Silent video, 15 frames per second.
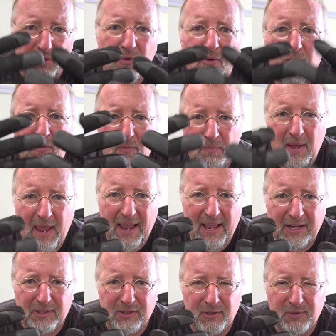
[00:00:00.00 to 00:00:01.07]
2
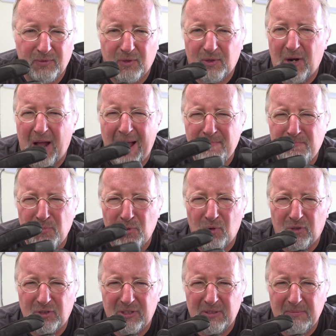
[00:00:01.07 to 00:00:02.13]
pairs for
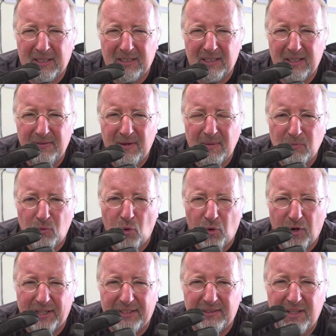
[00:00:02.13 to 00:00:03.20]
approximately, if I'm
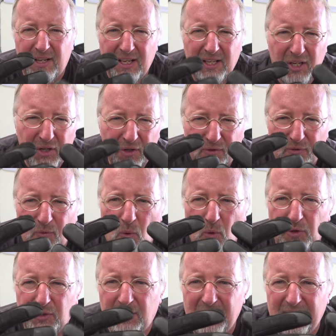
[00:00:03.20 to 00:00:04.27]
correct,
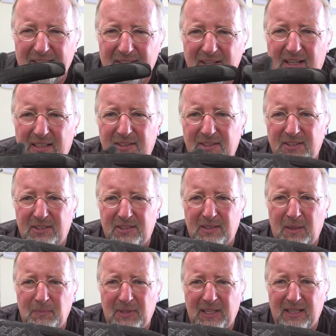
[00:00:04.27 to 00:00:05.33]
$14,
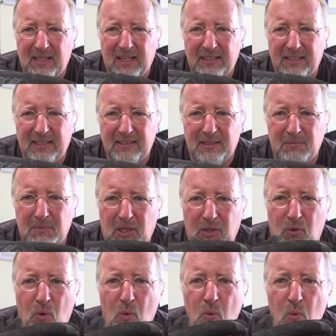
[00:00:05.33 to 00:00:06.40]
something like that. I'm like,
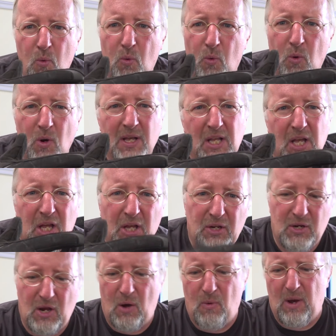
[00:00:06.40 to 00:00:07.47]
oh,
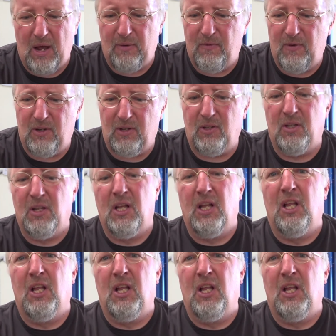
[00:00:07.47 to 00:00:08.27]
now I will